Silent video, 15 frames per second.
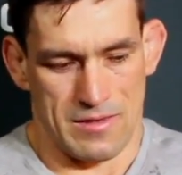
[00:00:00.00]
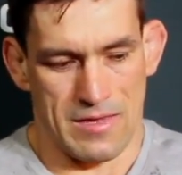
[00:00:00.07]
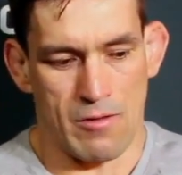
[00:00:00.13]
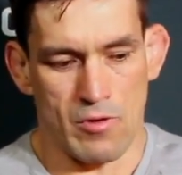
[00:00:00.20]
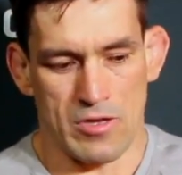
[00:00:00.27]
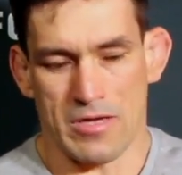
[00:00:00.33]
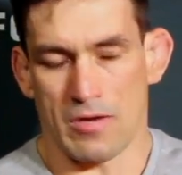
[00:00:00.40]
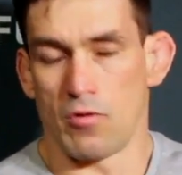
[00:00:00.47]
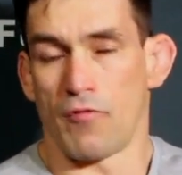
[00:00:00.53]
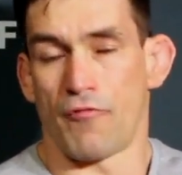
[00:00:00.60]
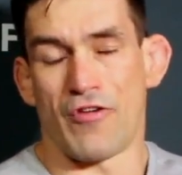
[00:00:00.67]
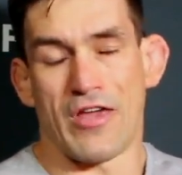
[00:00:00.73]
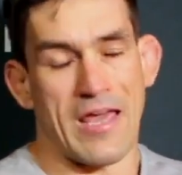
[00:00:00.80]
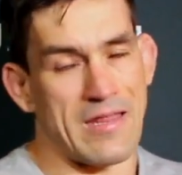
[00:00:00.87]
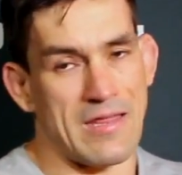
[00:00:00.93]
that was a good
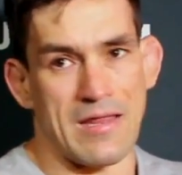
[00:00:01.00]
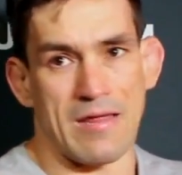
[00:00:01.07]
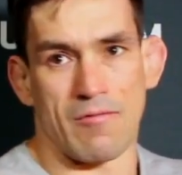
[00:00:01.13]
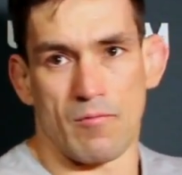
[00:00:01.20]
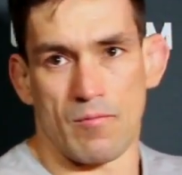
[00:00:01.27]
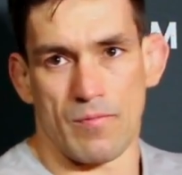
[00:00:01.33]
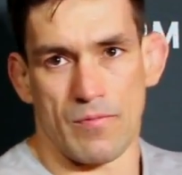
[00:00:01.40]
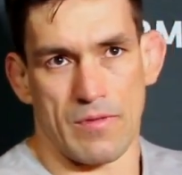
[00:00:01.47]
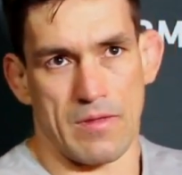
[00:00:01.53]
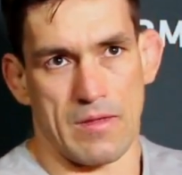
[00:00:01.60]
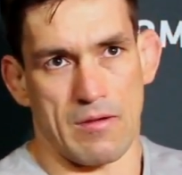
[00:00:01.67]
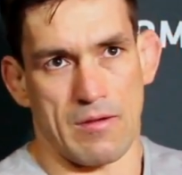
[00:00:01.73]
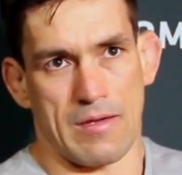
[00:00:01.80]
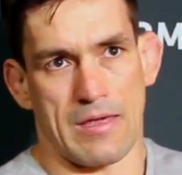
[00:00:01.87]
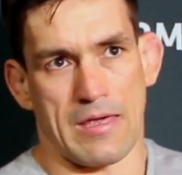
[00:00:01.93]
thing. I didn't
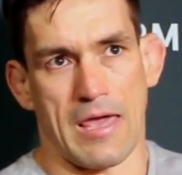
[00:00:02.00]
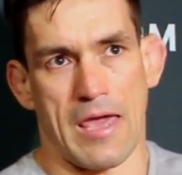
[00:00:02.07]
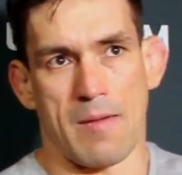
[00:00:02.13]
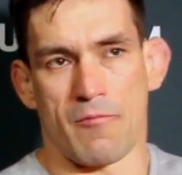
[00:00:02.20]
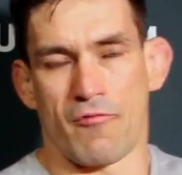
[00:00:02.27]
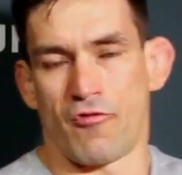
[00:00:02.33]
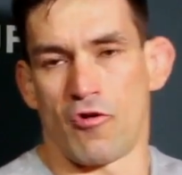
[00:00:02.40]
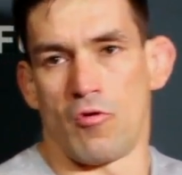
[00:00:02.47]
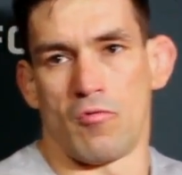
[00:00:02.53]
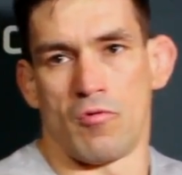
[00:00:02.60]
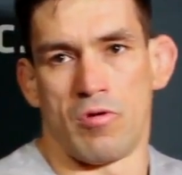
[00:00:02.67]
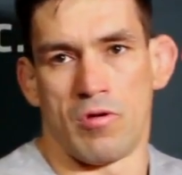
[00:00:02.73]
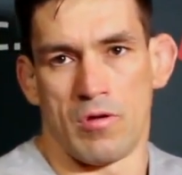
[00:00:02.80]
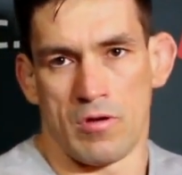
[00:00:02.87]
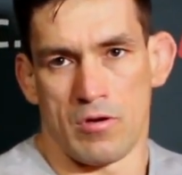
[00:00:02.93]
came from
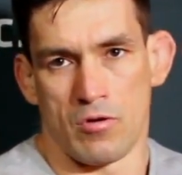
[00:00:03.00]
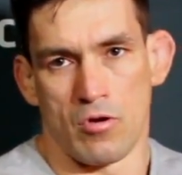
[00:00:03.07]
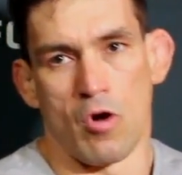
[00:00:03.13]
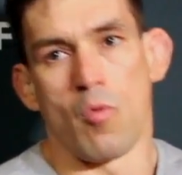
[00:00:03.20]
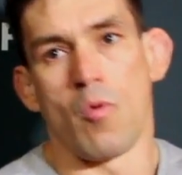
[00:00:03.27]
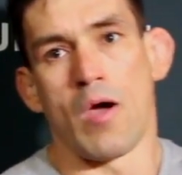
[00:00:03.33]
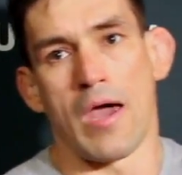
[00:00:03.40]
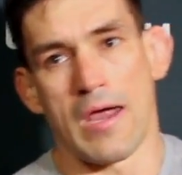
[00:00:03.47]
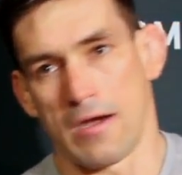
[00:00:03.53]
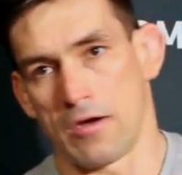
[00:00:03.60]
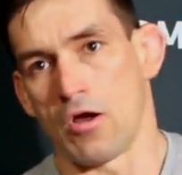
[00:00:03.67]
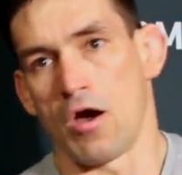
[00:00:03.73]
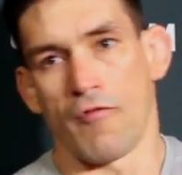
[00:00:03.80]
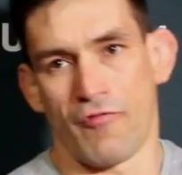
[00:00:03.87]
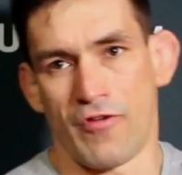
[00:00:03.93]
nowhere,
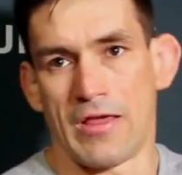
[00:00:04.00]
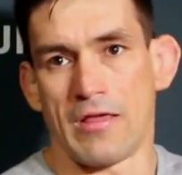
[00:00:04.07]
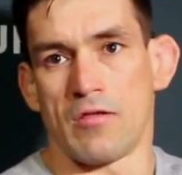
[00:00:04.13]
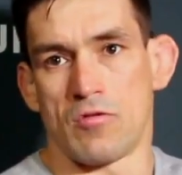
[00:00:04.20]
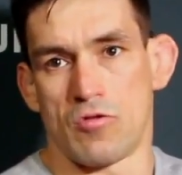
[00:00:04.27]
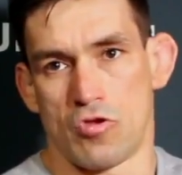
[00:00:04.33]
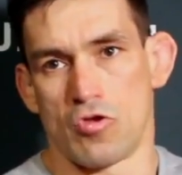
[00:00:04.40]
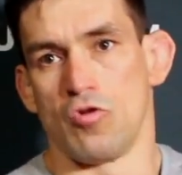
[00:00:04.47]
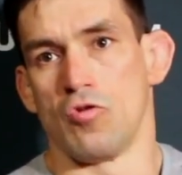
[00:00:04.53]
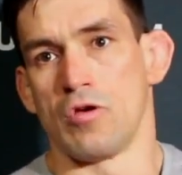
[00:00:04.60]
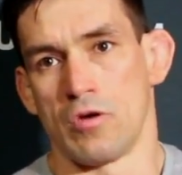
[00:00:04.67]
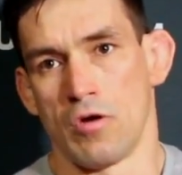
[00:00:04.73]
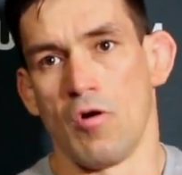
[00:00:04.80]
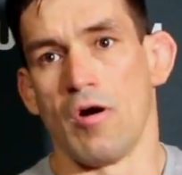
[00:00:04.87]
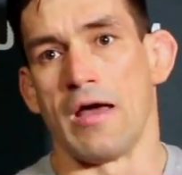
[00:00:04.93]
nothing to,
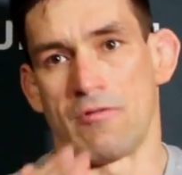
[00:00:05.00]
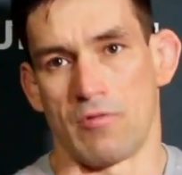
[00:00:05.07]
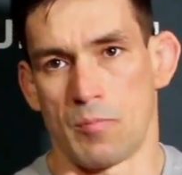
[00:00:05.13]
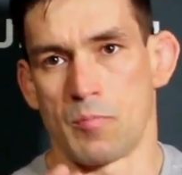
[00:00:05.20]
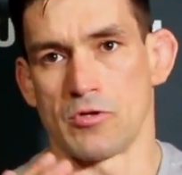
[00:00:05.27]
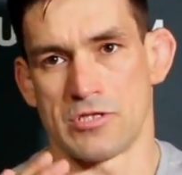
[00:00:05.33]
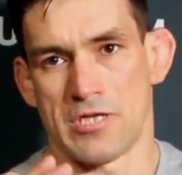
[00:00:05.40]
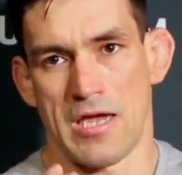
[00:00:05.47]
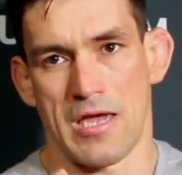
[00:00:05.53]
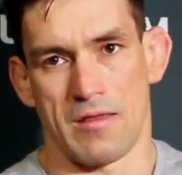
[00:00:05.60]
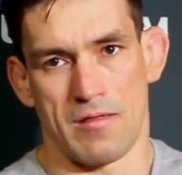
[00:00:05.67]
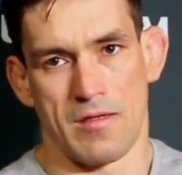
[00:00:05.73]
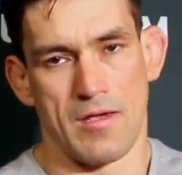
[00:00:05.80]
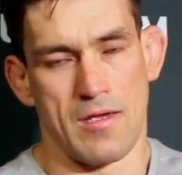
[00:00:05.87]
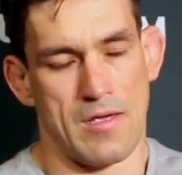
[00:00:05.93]
you know,
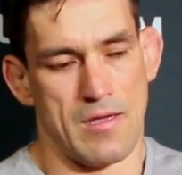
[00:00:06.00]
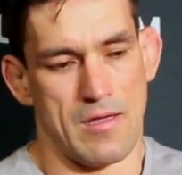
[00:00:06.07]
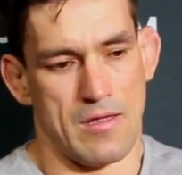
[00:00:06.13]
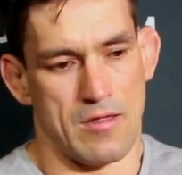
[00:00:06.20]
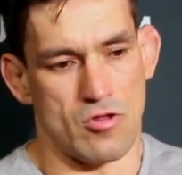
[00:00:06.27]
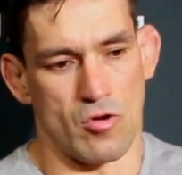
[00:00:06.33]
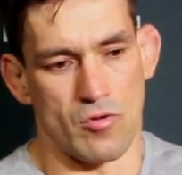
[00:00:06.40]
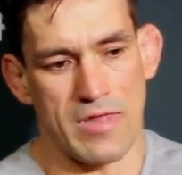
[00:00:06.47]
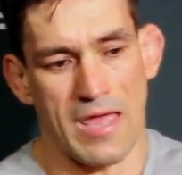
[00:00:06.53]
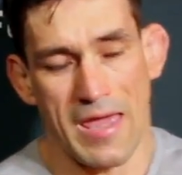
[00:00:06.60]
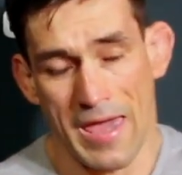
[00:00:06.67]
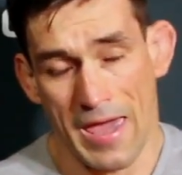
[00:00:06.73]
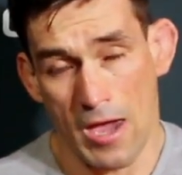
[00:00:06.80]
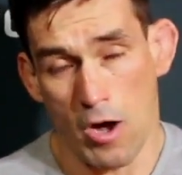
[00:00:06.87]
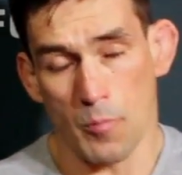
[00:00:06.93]
100%. So
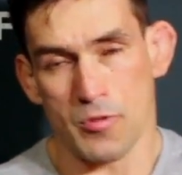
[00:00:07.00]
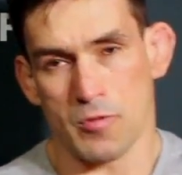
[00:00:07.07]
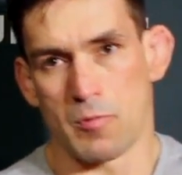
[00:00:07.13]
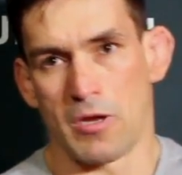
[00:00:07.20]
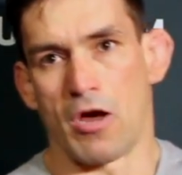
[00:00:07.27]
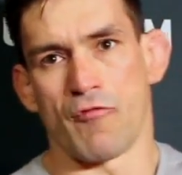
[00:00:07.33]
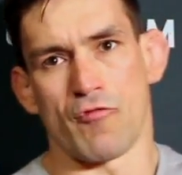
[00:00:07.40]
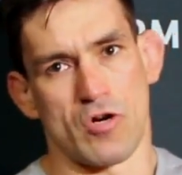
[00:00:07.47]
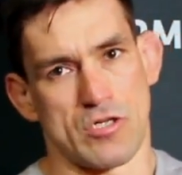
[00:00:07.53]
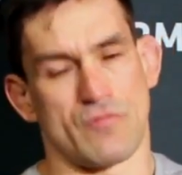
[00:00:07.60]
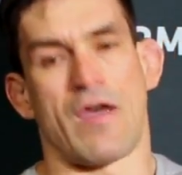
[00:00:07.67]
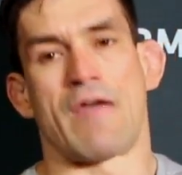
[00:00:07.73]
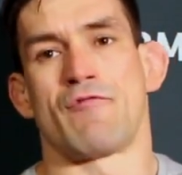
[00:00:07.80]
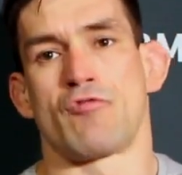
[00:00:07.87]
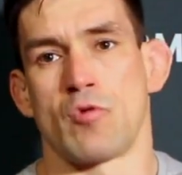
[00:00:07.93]
that helps, but of course,
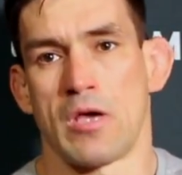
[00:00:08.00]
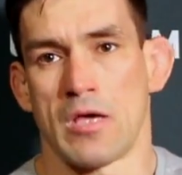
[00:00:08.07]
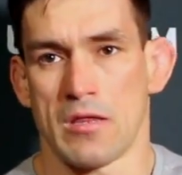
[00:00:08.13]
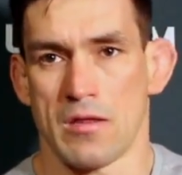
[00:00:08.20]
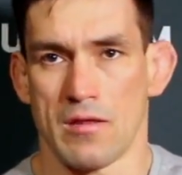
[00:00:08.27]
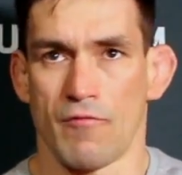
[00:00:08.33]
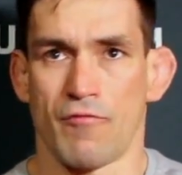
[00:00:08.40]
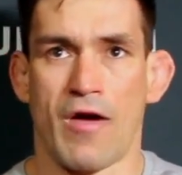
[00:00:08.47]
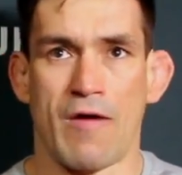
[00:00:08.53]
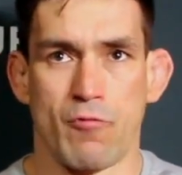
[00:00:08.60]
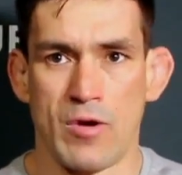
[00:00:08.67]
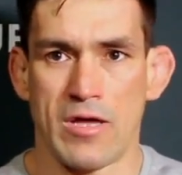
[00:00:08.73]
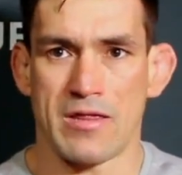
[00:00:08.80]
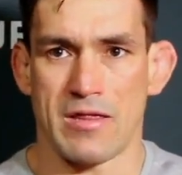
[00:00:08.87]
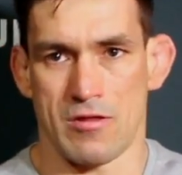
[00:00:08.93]
five weeks
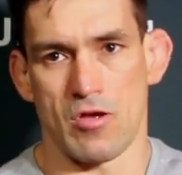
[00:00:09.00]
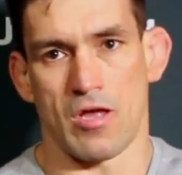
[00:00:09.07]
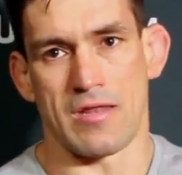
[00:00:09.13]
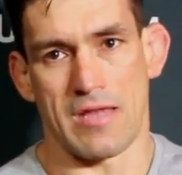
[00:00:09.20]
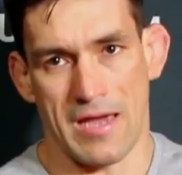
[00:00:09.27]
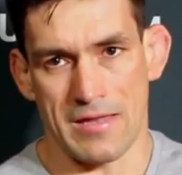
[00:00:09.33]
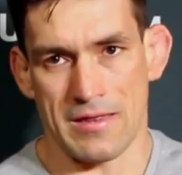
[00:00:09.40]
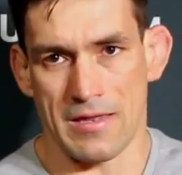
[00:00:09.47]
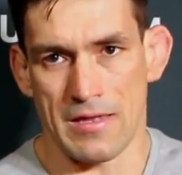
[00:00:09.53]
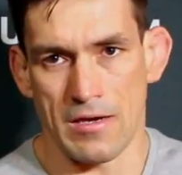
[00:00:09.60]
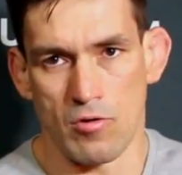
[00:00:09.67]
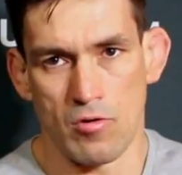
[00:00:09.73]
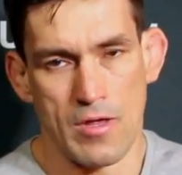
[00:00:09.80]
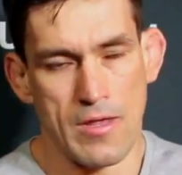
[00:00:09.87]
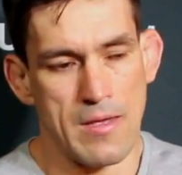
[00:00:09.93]
five weeks is not the
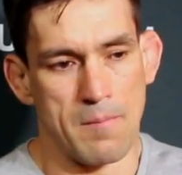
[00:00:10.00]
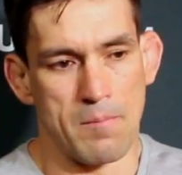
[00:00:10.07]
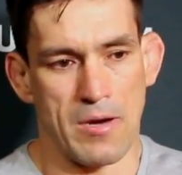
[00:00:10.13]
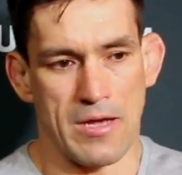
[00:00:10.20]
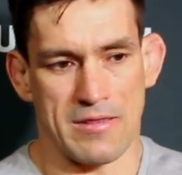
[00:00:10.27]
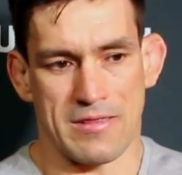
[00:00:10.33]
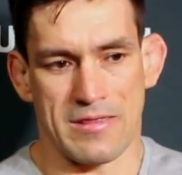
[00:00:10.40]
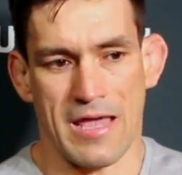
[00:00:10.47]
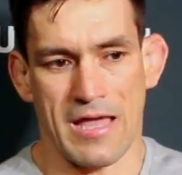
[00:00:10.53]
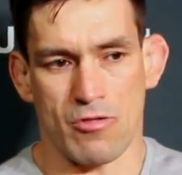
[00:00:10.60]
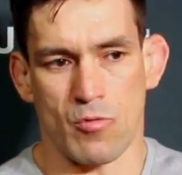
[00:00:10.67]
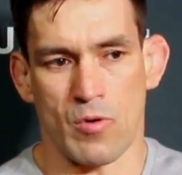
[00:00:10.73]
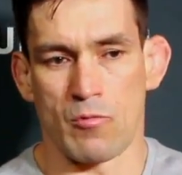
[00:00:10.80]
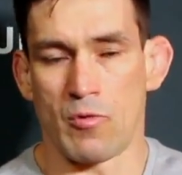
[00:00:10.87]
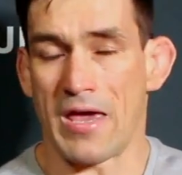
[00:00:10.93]
ideal, but
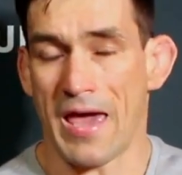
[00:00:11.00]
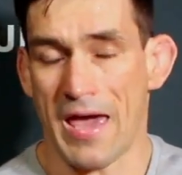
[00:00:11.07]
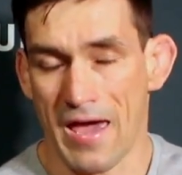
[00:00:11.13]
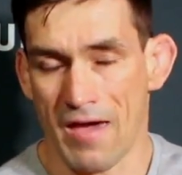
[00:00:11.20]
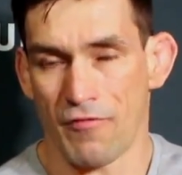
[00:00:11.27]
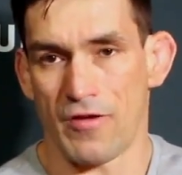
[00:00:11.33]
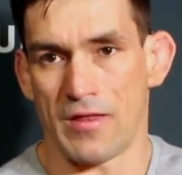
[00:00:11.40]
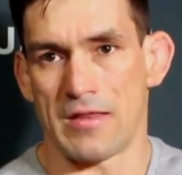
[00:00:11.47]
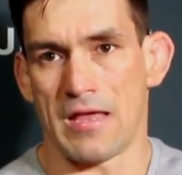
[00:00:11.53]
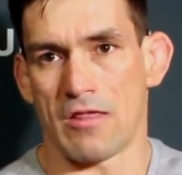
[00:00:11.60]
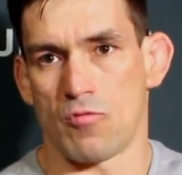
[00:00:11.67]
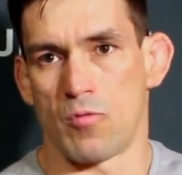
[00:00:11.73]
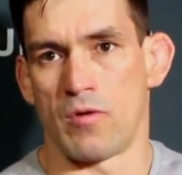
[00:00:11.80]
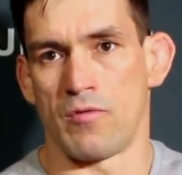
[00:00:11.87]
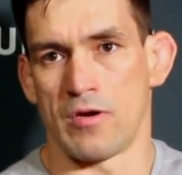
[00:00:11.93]
that's what we have, and
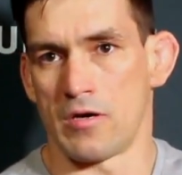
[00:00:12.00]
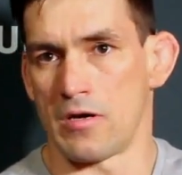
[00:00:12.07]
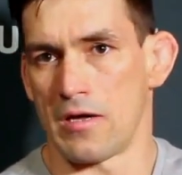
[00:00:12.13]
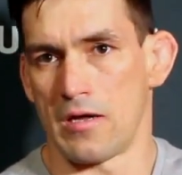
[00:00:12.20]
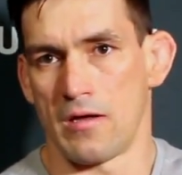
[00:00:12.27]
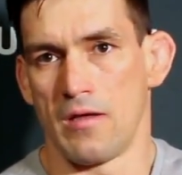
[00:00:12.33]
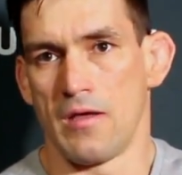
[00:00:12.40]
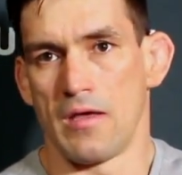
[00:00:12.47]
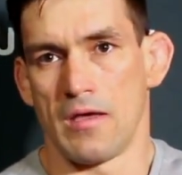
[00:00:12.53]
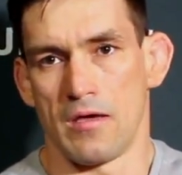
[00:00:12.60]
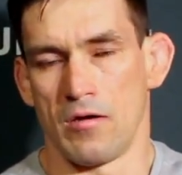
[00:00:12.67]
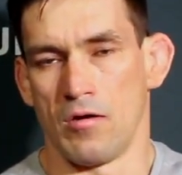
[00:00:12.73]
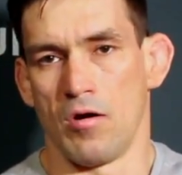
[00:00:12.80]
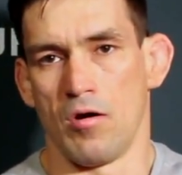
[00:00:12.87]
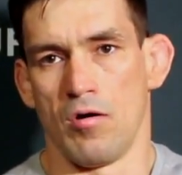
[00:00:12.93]
that's where we're gonna,
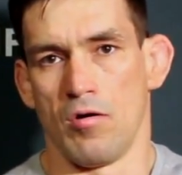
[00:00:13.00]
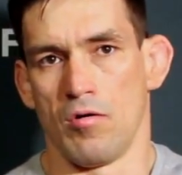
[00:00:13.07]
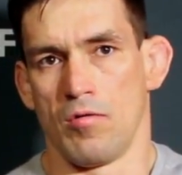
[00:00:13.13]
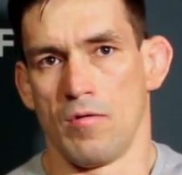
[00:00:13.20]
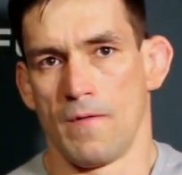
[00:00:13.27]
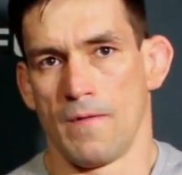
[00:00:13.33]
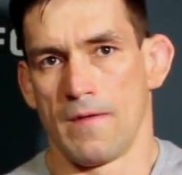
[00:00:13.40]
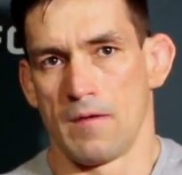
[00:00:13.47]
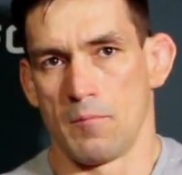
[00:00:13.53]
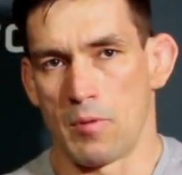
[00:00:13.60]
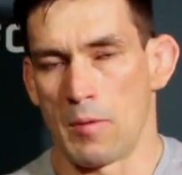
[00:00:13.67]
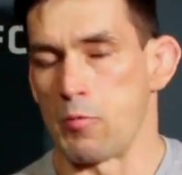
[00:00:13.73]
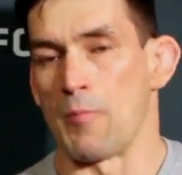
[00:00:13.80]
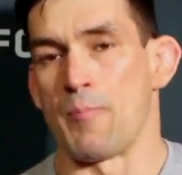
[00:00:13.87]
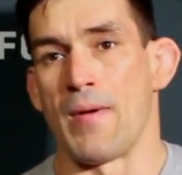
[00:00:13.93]
you know,
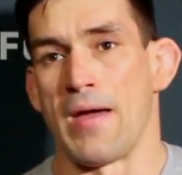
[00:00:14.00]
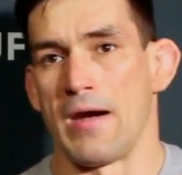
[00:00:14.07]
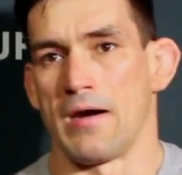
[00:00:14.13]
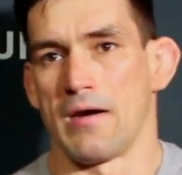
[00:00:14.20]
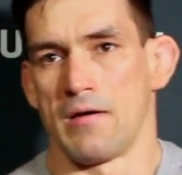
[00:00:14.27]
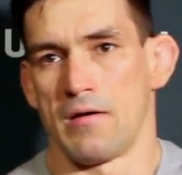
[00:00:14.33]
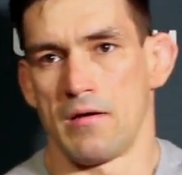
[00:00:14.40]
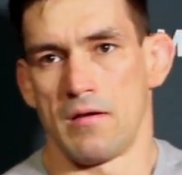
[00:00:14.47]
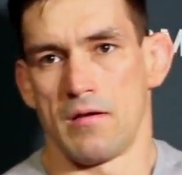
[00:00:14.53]
be prepared